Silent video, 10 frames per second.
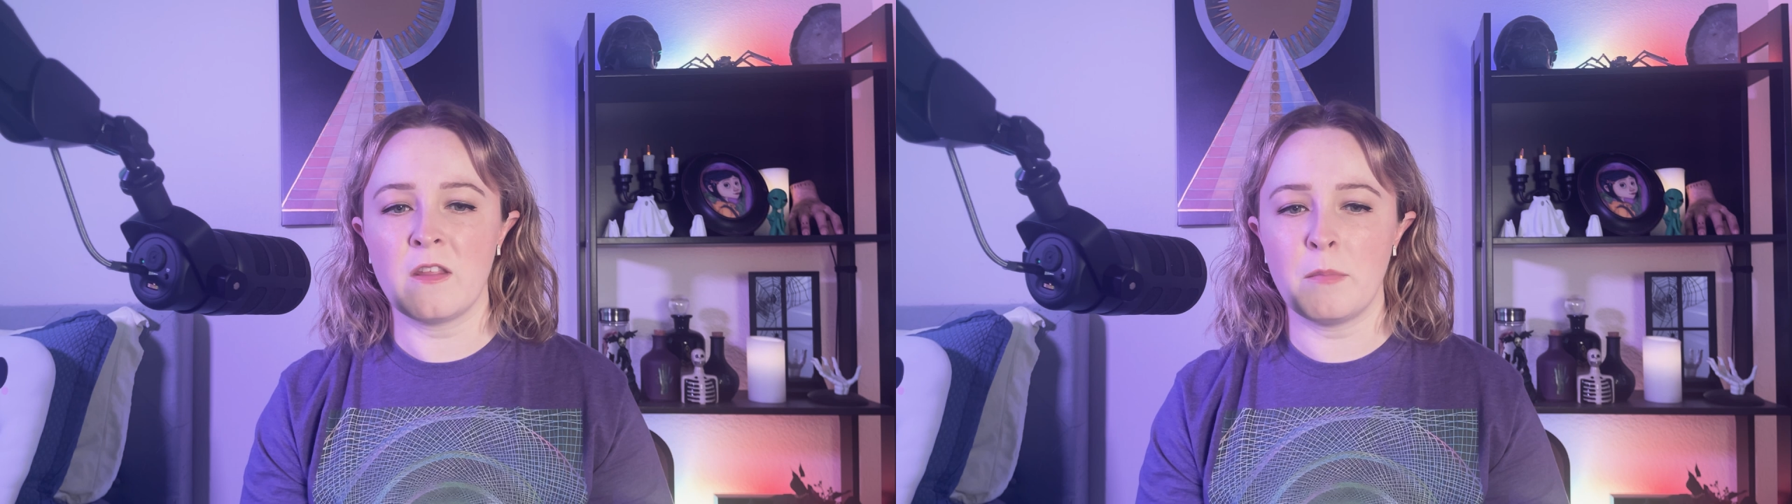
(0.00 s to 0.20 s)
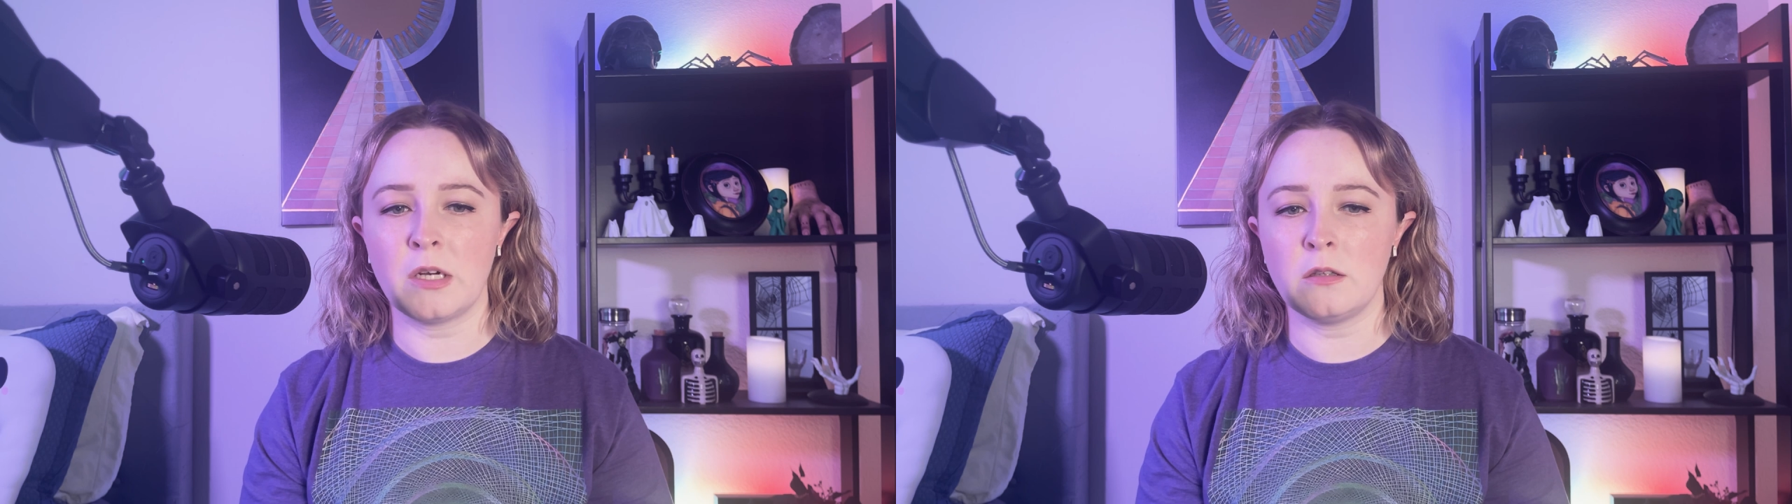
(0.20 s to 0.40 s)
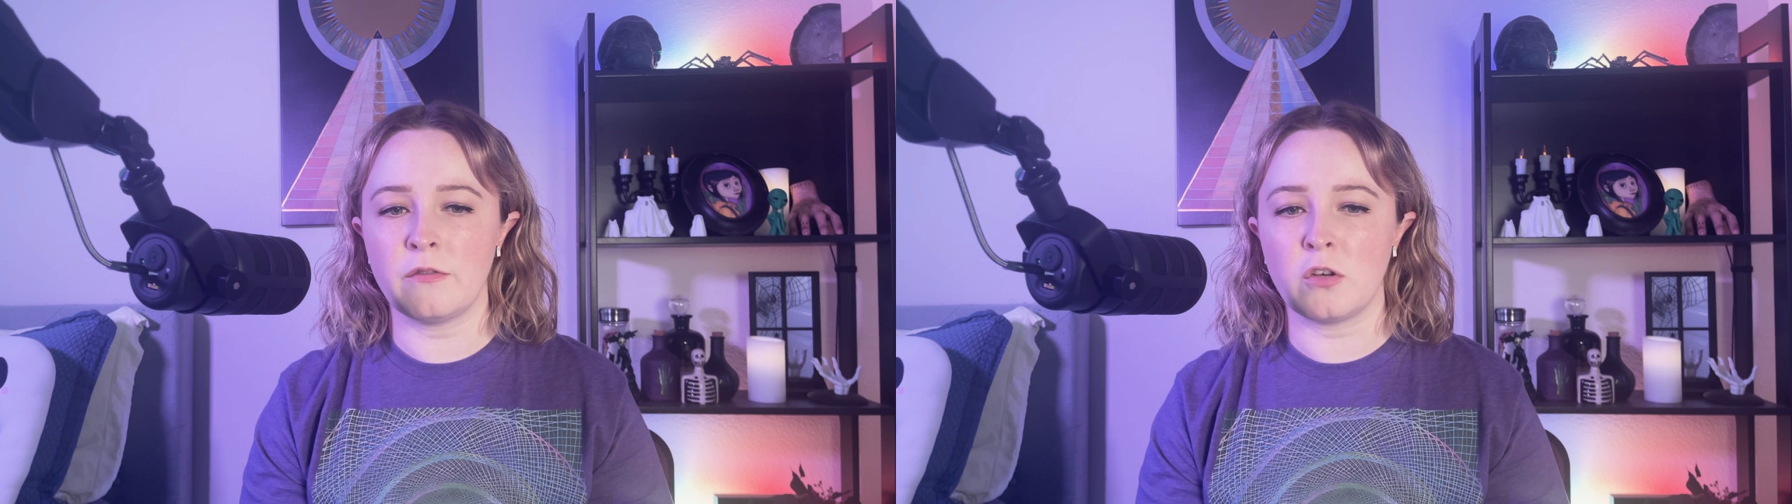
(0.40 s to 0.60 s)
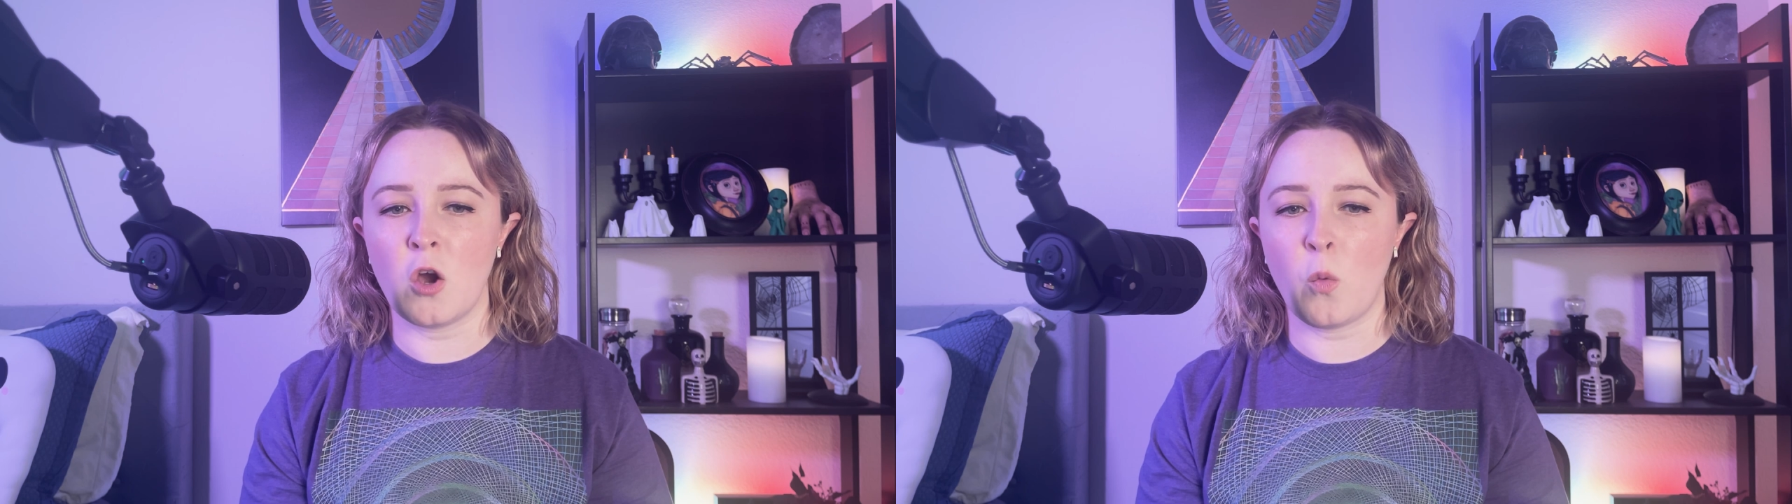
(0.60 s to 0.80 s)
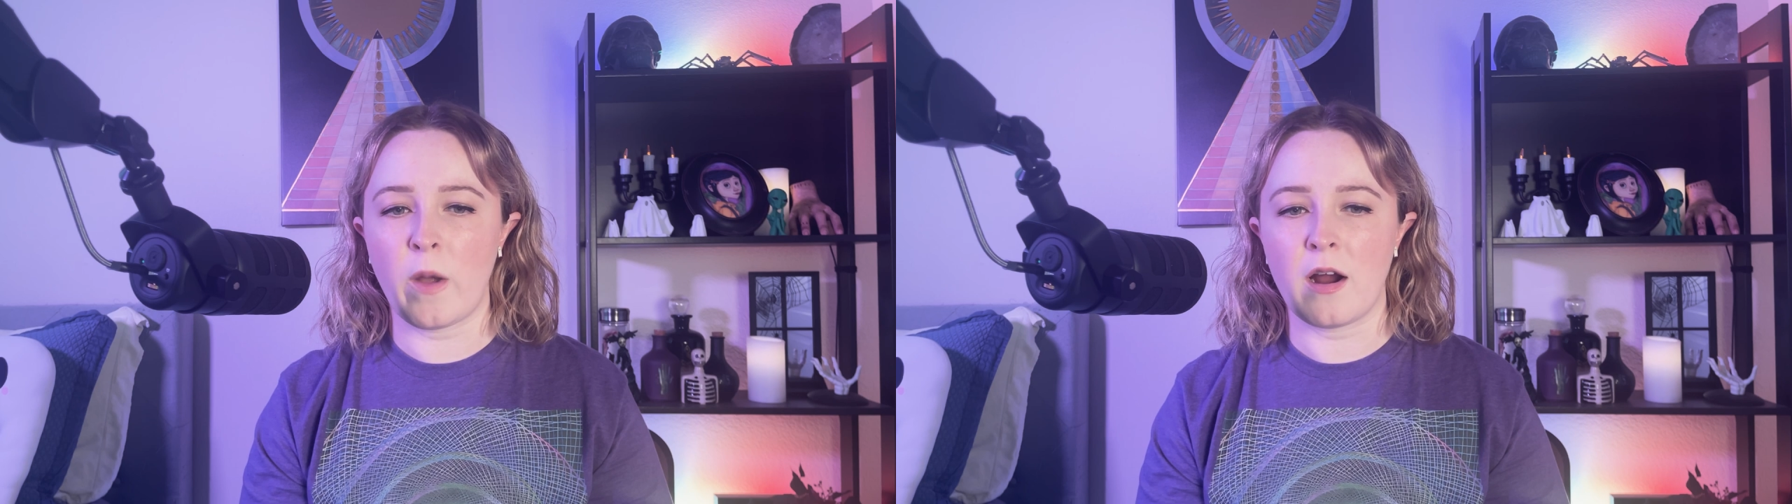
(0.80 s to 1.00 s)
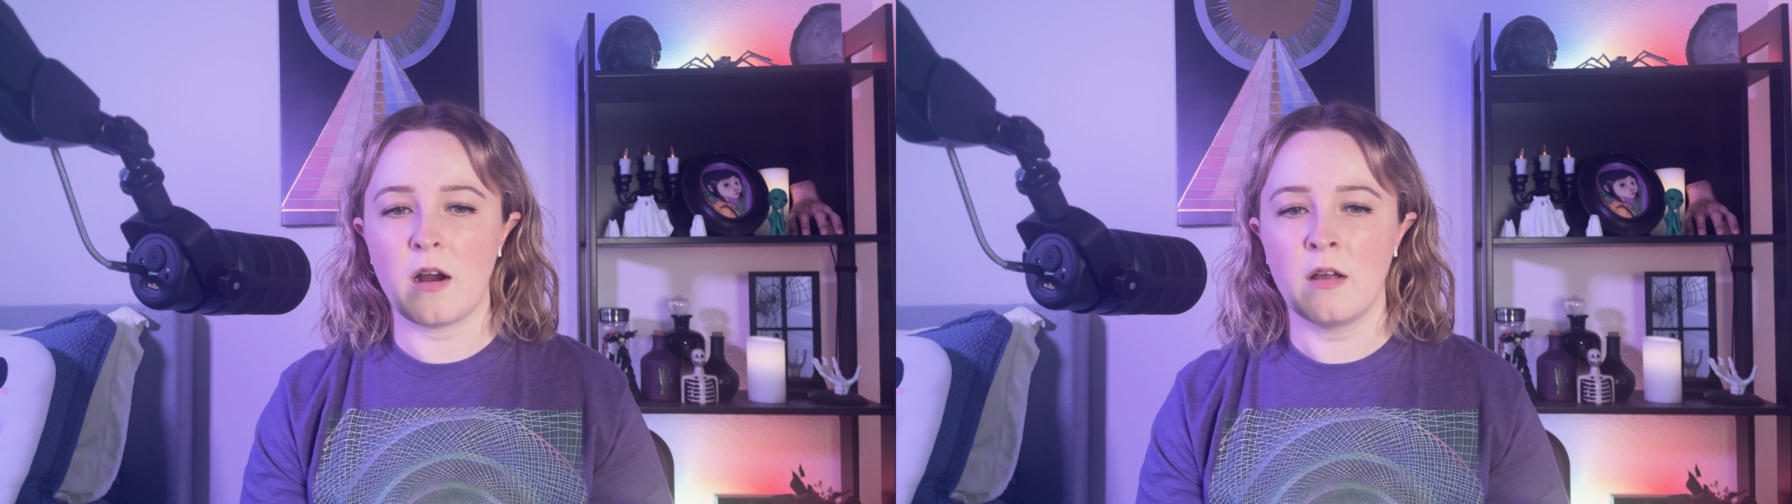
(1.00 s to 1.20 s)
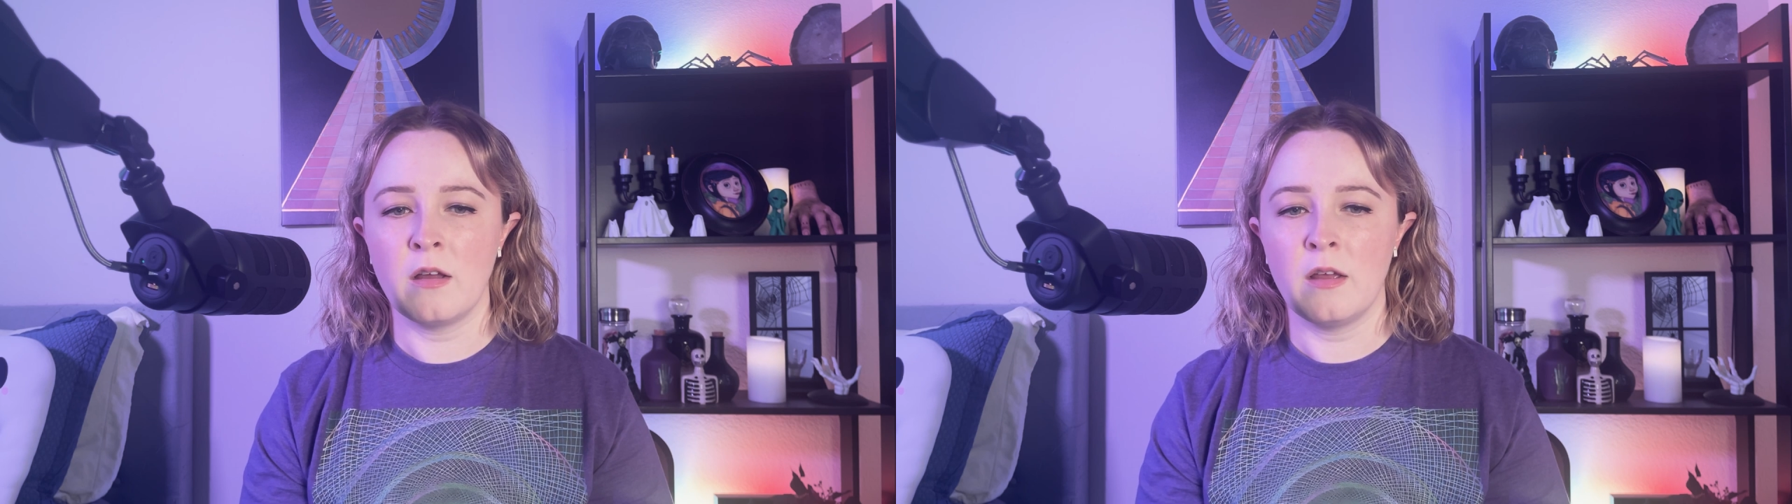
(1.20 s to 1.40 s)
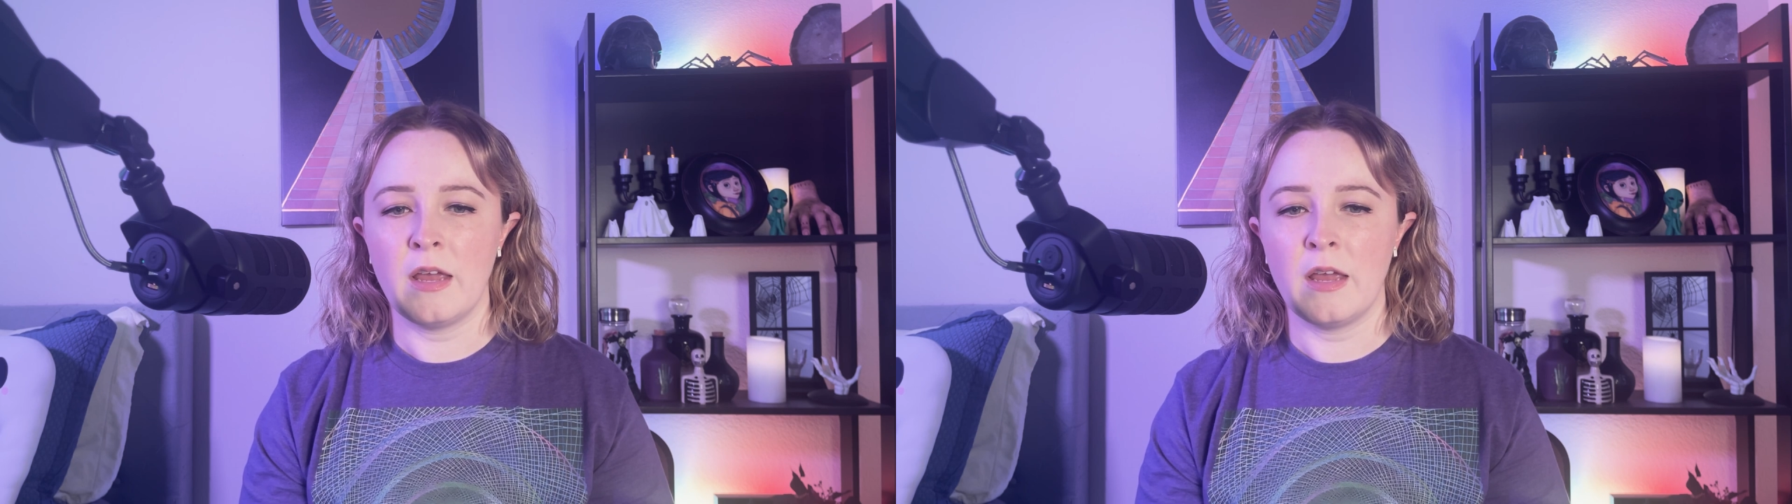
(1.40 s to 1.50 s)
middle of nowhere.